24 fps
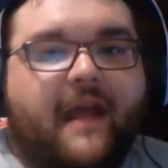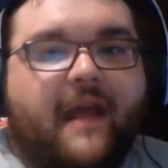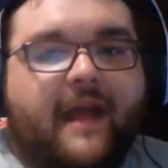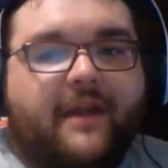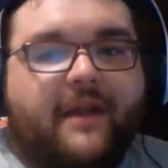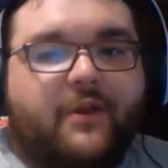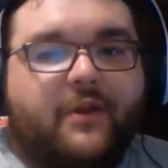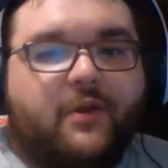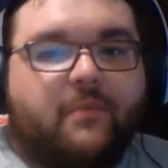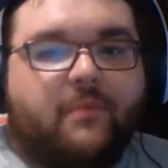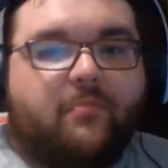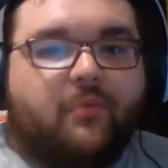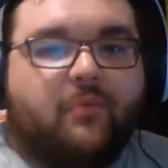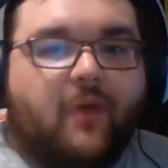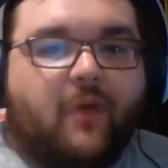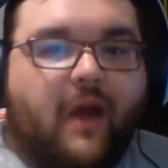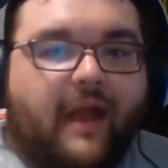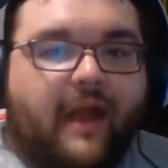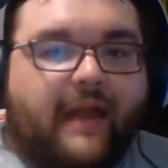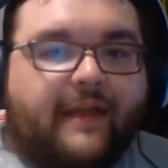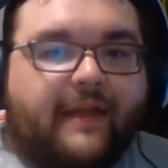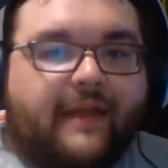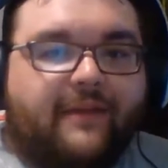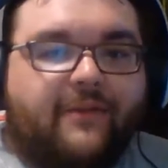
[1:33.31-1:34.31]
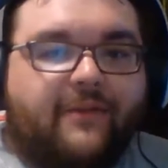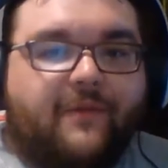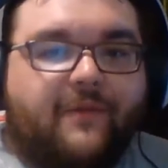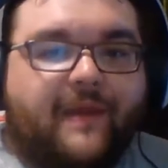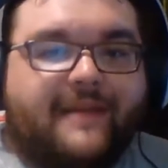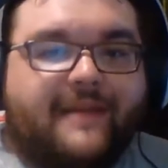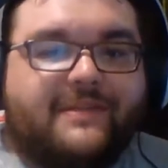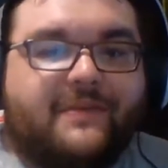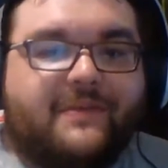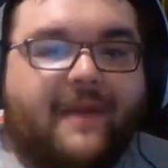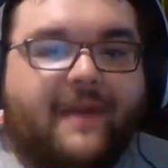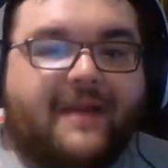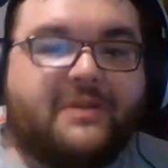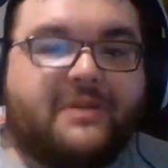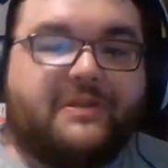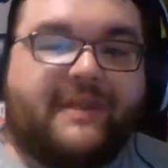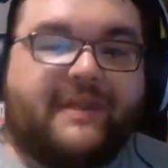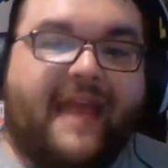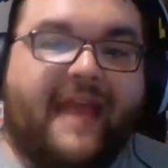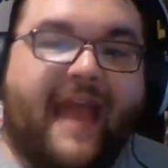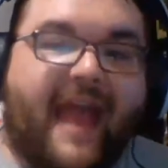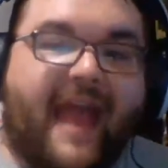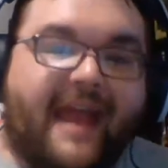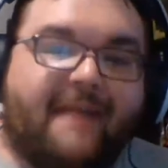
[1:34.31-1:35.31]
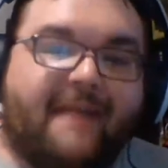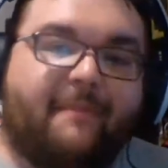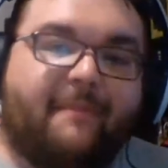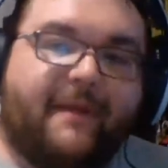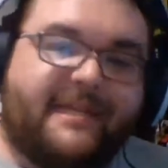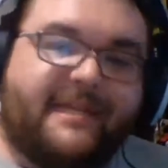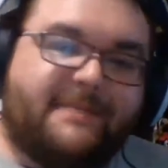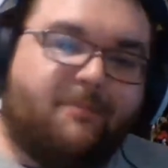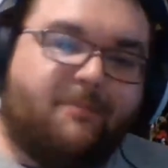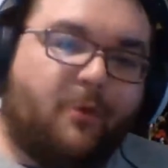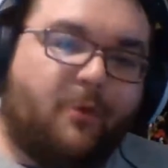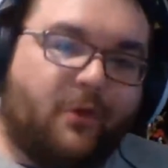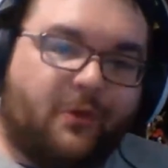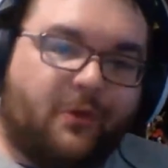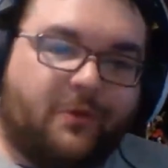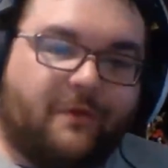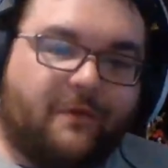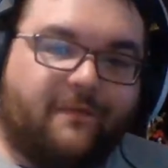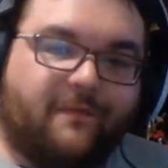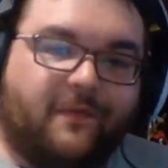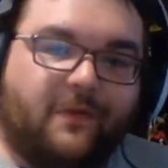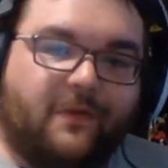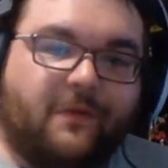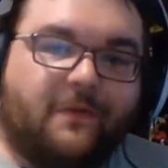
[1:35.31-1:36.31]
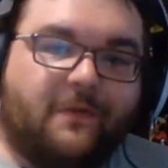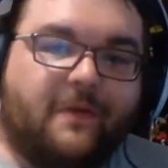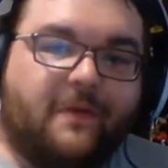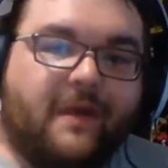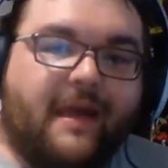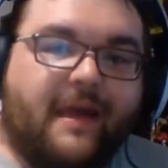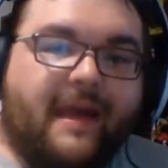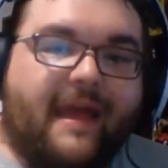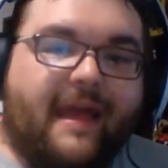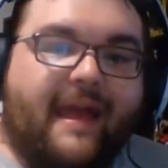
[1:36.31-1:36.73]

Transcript: editor Brian, who has to actually edit my spoiler review,